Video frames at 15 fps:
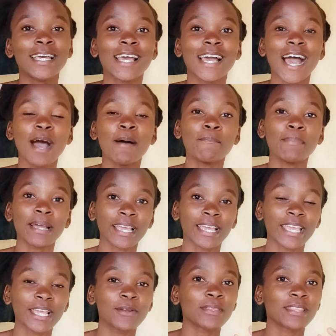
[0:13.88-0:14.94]
I'm back
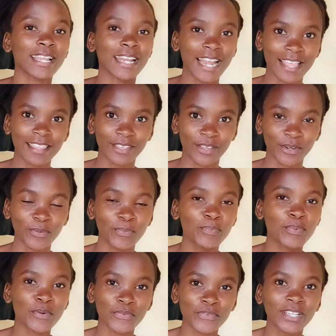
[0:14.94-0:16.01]
again with another
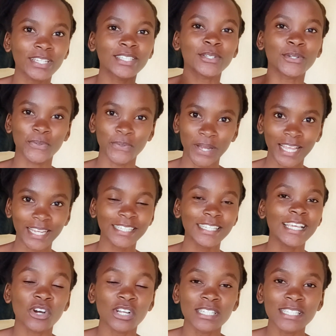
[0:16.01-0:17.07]
prophetic word.
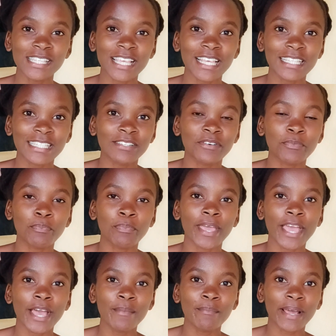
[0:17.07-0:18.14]
God says
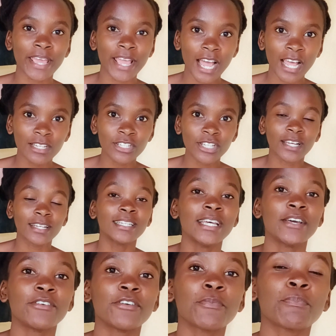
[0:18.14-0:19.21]
repair my altar,
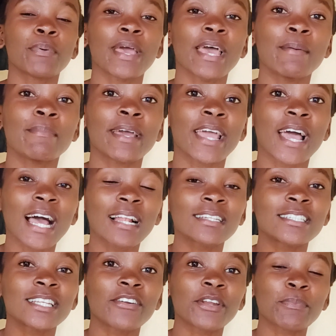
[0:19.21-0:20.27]
repair my
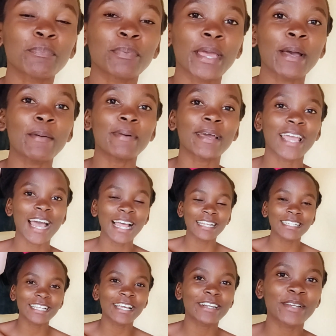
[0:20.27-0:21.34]
altar, repair my
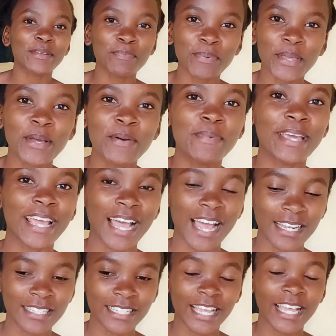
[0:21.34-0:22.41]
altar, repair my
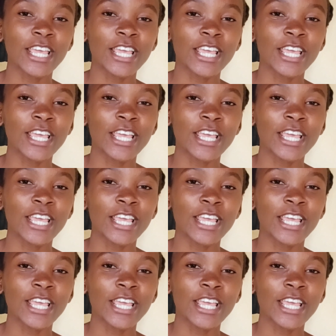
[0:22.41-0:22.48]
altar.